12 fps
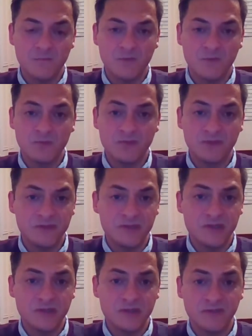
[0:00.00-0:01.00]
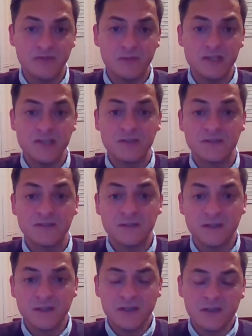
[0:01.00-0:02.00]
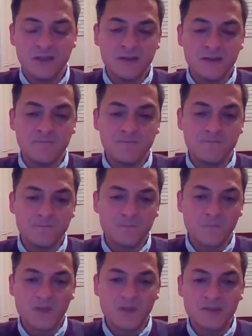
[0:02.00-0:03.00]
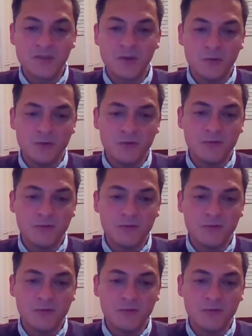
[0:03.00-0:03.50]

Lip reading: provision of information. So